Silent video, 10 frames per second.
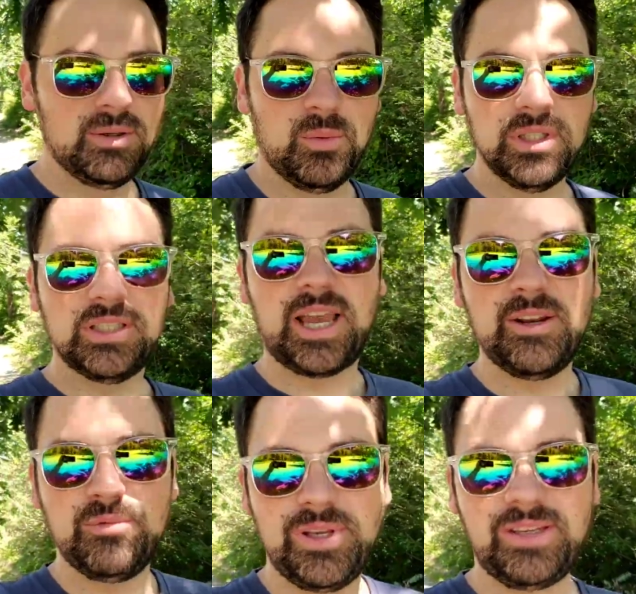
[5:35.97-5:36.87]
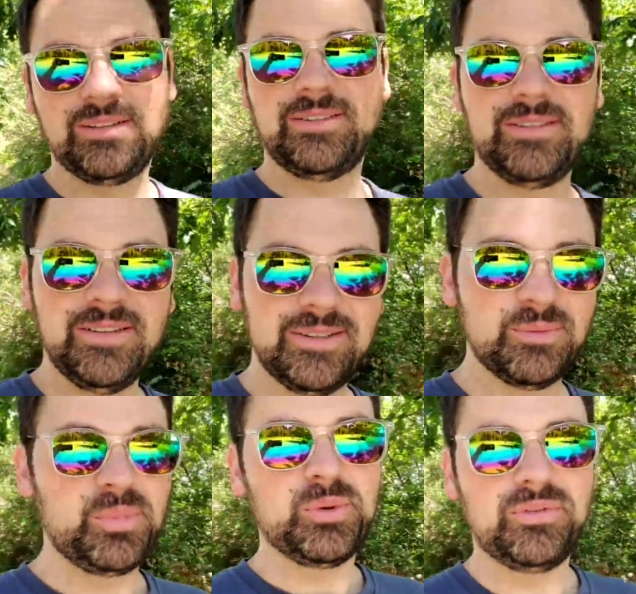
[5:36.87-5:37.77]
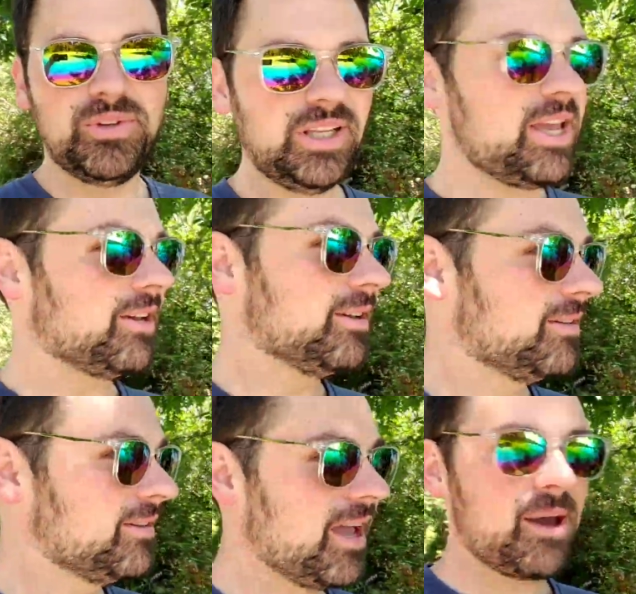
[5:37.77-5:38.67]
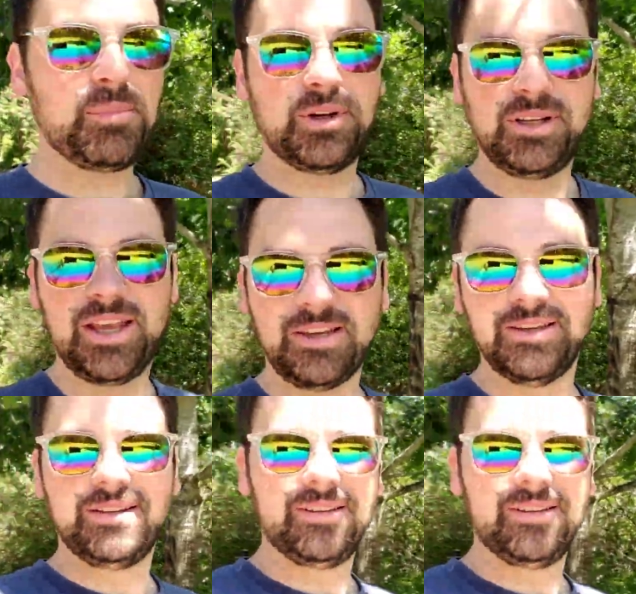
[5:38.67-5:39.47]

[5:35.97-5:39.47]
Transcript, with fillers: One side of me, beautiful lake, Capitol Lake,